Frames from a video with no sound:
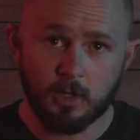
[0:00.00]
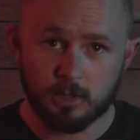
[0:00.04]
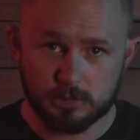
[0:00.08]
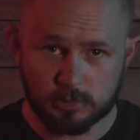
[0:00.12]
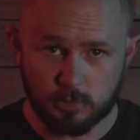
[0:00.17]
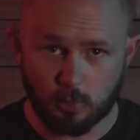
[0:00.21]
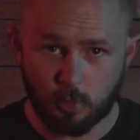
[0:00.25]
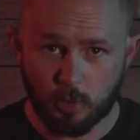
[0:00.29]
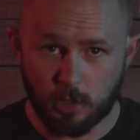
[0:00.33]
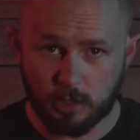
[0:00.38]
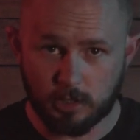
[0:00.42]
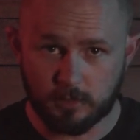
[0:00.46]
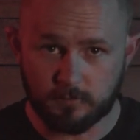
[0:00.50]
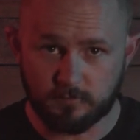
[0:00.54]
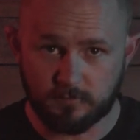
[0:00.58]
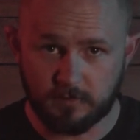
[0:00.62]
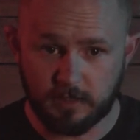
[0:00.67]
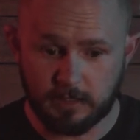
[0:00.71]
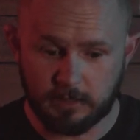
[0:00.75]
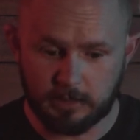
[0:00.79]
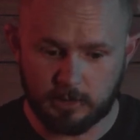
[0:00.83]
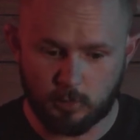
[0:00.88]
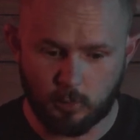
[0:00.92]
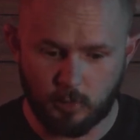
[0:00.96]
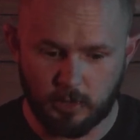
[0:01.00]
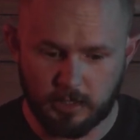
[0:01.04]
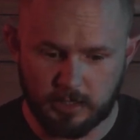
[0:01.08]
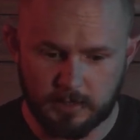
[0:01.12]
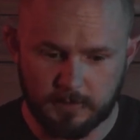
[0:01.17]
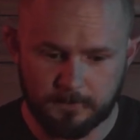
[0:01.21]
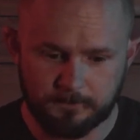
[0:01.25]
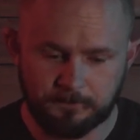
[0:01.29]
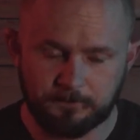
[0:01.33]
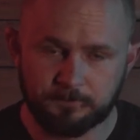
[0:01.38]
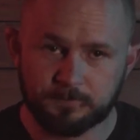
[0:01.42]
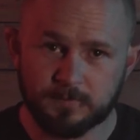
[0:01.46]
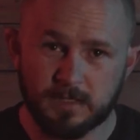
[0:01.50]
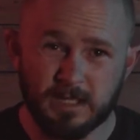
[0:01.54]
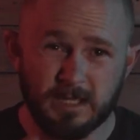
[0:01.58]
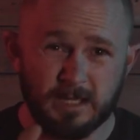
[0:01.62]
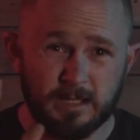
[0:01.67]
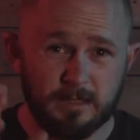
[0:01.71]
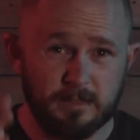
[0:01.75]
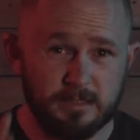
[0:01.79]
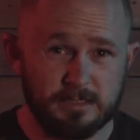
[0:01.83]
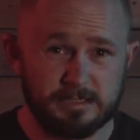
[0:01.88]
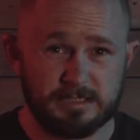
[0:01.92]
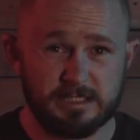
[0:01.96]
So work it fairly quick.
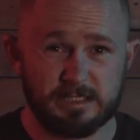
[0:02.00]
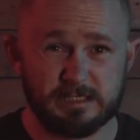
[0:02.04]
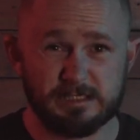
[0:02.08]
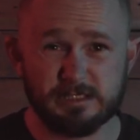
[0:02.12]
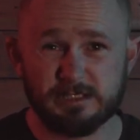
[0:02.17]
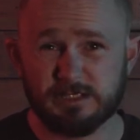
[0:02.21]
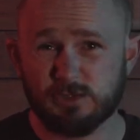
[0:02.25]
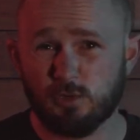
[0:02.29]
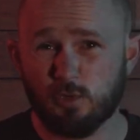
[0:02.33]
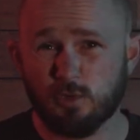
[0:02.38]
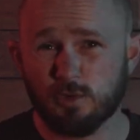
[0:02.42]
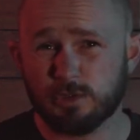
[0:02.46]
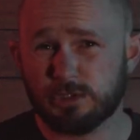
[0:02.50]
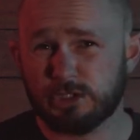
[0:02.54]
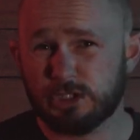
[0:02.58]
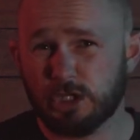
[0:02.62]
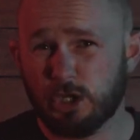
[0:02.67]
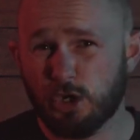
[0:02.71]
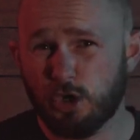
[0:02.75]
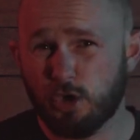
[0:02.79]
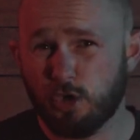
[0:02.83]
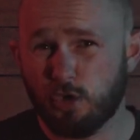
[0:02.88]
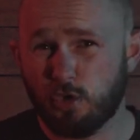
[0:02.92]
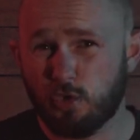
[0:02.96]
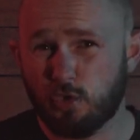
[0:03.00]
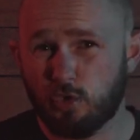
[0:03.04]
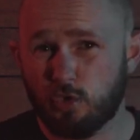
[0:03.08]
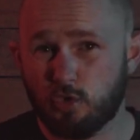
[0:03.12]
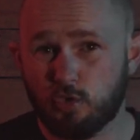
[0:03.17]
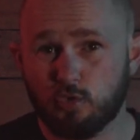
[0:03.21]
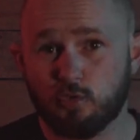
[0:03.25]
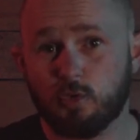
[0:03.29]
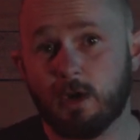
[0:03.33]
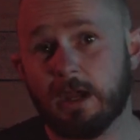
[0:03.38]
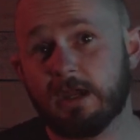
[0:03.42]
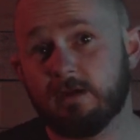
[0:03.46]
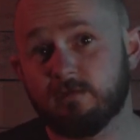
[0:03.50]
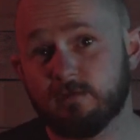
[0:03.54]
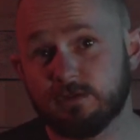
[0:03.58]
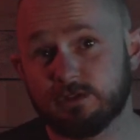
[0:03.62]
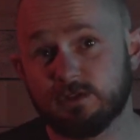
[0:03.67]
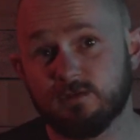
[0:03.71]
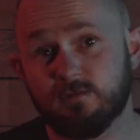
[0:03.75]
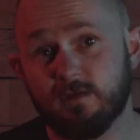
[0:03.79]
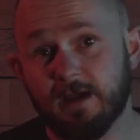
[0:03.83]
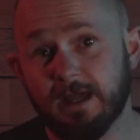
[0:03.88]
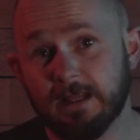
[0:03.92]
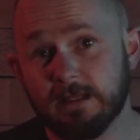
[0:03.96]
This thing is also great for
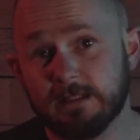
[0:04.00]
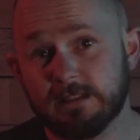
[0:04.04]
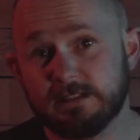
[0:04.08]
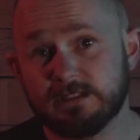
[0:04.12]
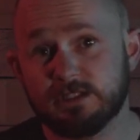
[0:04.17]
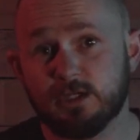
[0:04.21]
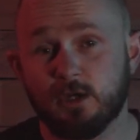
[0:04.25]
trevally,